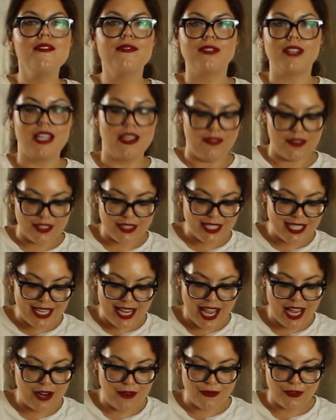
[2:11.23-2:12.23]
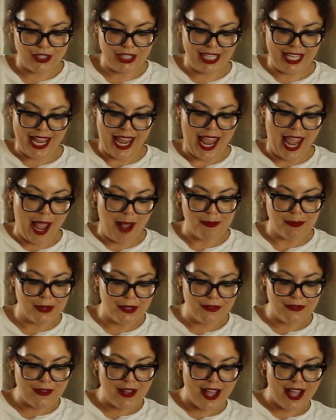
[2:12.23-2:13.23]
flavors to kind of really
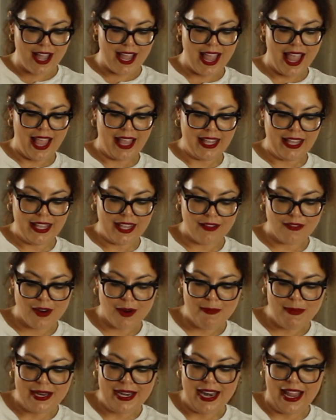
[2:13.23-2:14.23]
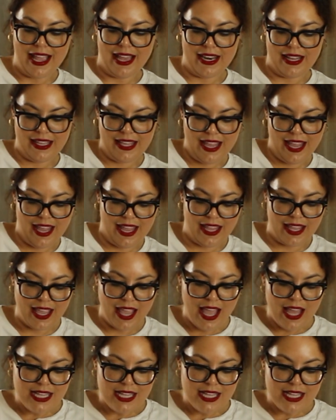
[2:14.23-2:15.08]
amplify and give our banana cake